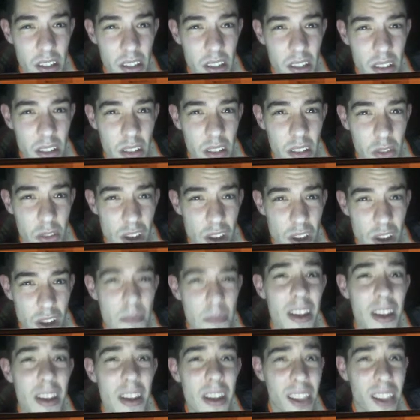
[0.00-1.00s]
Try being
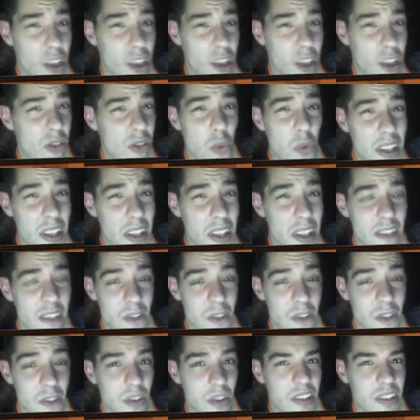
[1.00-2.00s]
alone
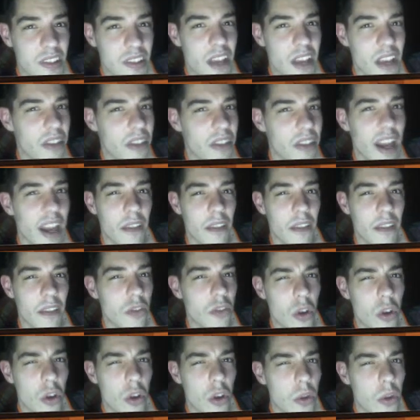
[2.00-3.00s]
24/7 and have no
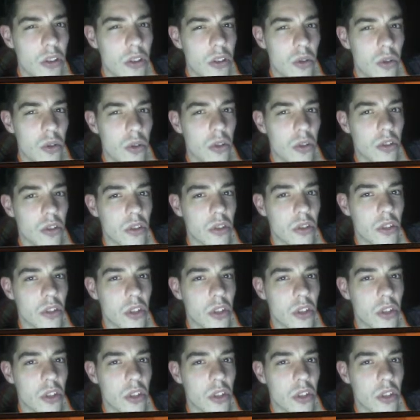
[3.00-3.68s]
one to talk to.